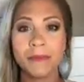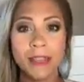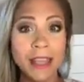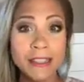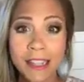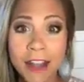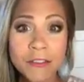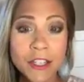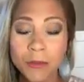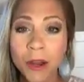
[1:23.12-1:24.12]
things that I've
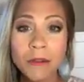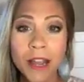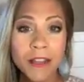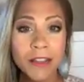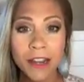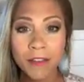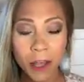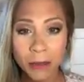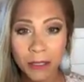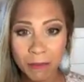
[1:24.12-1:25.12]
just wrote down that have
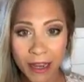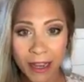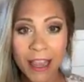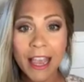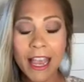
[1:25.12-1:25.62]
helped me.